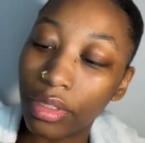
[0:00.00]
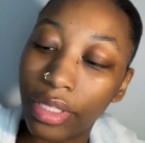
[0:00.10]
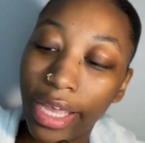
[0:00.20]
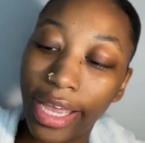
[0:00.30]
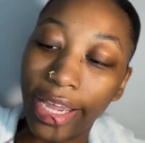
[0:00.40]

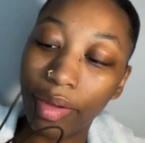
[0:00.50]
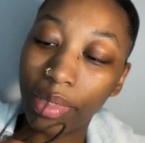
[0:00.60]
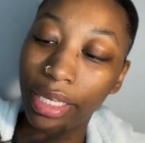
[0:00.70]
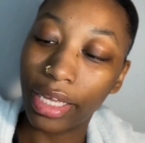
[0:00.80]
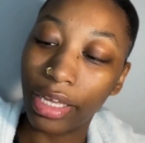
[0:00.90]
The hair
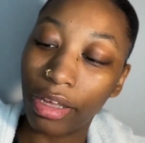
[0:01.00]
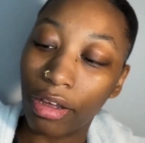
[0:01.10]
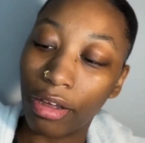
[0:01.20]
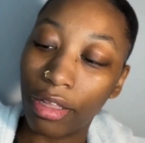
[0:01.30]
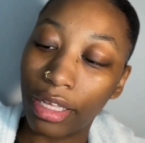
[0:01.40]
be getting
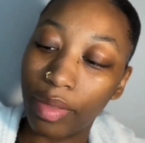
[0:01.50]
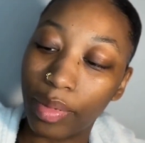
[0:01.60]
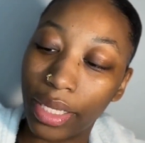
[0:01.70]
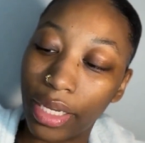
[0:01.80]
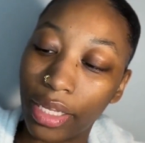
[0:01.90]
all up
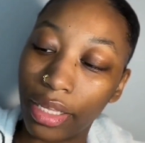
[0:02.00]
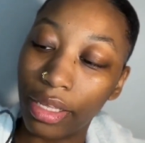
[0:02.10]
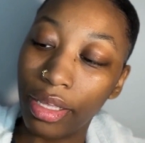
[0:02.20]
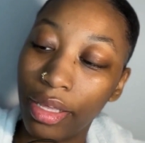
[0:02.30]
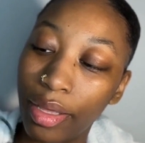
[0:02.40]
in it.
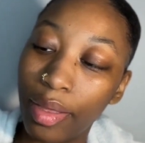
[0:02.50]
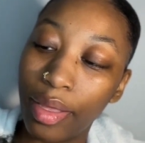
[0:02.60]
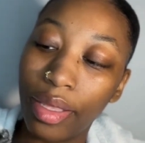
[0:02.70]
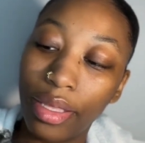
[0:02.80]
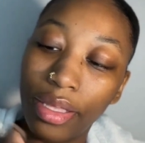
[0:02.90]

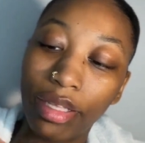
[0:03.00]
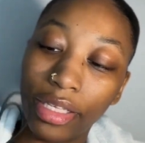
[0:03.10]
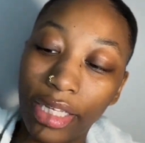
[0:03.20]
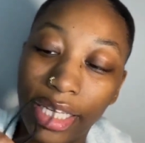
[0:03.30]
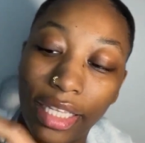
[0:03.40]

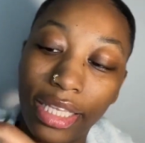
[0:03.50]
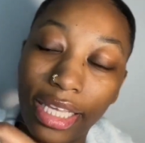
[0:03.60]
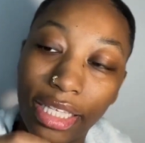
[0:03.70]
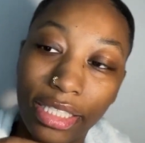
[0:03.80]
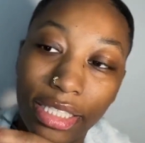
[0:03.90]
Good
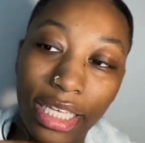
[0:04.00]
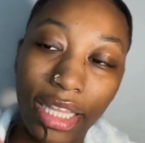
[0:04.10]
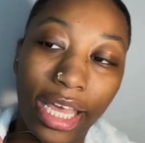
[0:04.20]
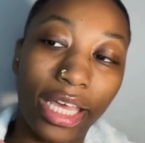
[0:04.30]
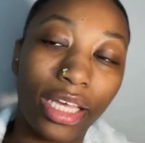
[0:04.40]
thing this isn't
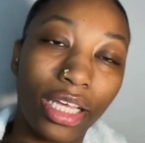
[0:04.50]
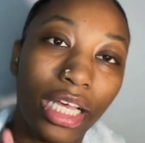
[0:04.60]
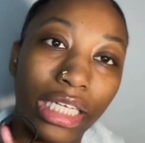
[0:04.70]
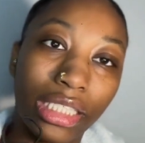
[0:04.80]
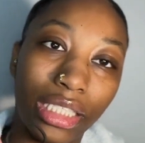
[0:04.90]
like
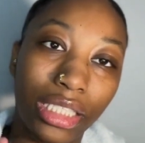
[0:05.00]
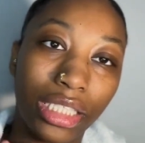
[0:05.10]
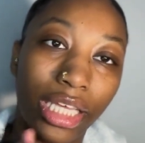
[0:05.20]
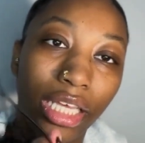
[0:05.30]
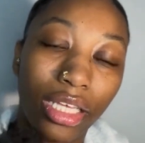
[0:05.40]
a
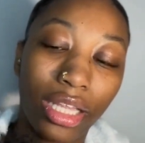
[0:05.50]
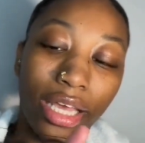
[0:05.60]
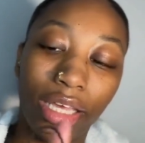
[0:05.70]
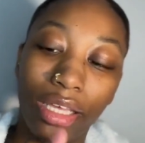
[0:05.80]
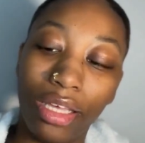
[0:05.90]
sleek,
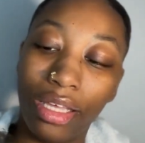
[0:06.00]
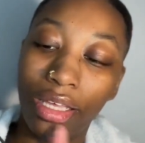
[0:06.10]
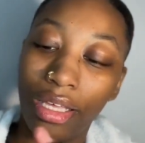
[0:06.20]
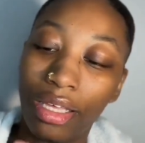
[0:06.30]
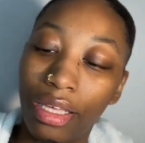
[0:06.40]
like
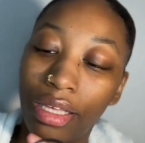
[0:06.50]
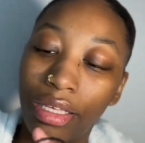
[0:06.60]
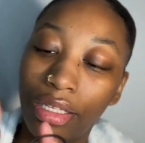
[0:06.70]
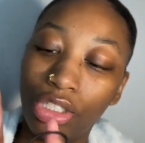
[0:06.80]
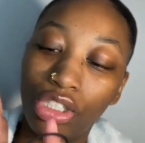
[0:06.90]

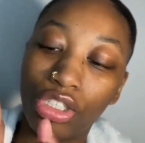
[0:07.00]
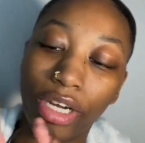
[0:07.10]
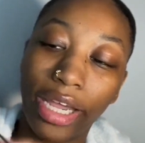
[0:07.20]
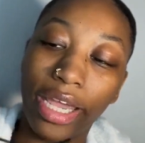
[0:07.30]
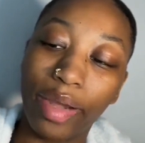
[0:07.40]

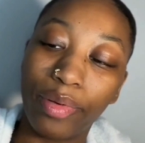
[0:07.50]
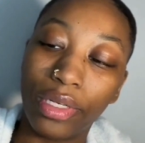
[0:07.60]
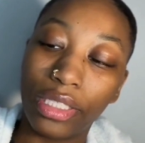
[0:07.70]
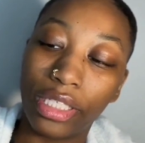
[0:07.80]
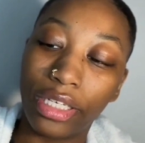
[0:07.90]
straight hair
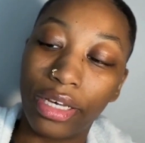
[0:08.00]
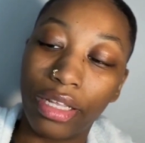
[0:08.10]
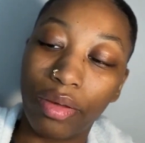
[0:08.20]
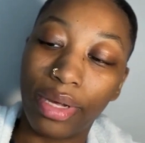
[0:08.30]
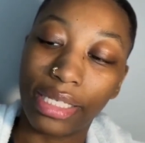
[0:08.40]
ponytail.
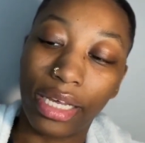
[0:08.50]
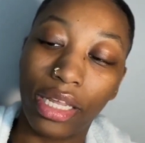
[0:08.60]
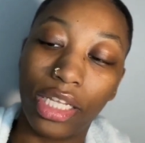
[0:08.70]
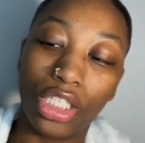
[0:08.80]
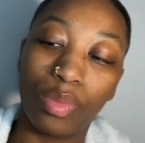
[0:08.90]
Otherwise I
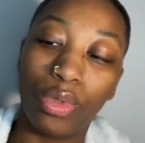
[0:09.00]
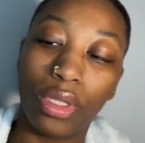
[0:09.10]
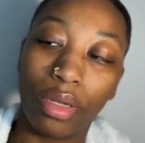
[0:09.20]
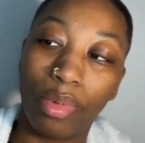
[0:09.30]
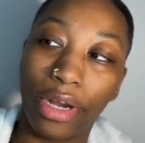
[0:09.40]
couldn't just pull
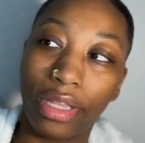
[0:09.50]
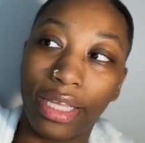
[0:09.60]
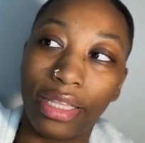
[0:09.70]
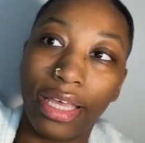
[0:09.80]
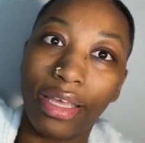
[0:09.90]
it apart
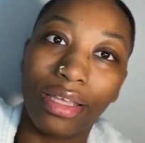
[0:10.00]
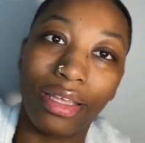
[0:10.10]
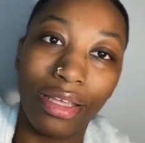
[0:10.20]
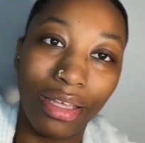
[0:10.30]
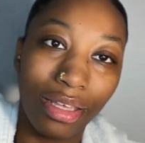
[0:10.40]
like that.
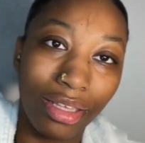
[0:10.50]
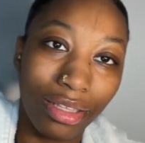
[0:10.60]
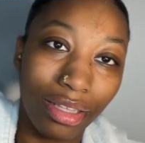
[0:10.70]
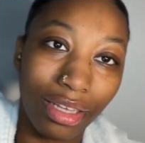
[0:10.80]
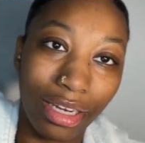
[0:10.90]

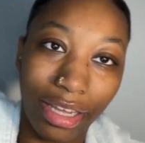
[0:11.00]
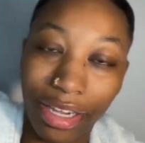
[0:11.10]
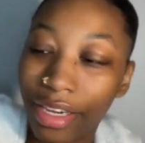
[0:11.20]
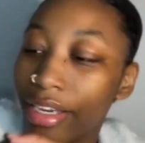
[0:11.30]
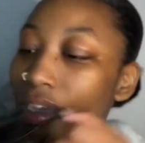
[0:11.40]
Look at the
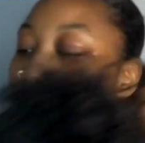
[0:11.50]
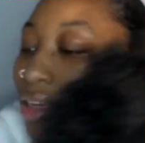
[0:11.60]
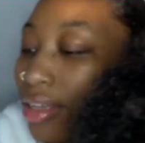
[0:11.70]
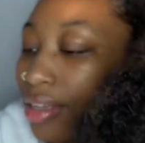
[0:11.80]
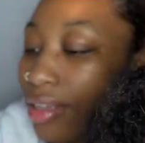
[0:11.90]
hair.
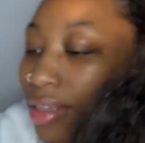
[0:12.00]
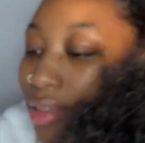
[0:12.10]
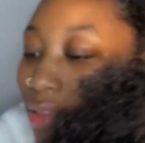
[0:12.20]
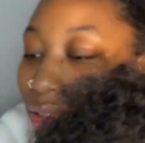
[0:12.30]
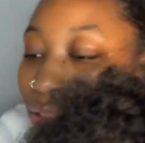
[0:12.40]

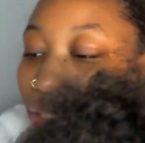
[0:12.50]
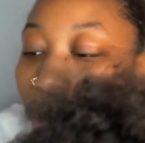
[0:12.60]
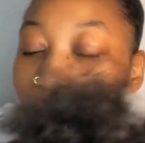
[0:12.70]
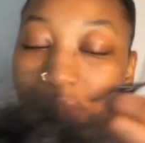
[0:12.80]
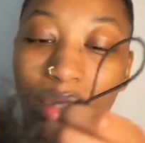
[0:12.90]
You
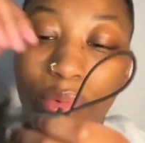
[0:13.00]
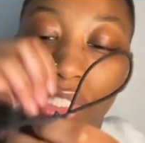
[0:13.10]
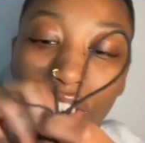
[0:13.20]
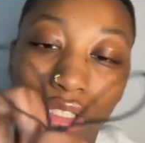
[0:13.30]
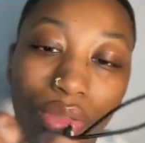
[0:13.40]
have to be more
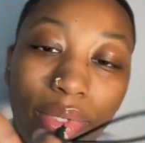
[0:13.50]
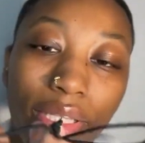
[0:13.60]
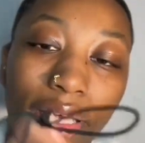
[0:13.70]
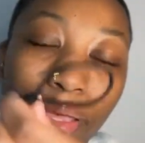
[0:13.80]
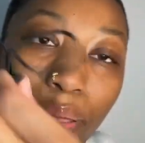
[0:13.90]
gentle with
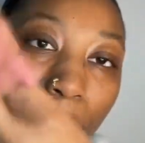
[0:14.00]
it.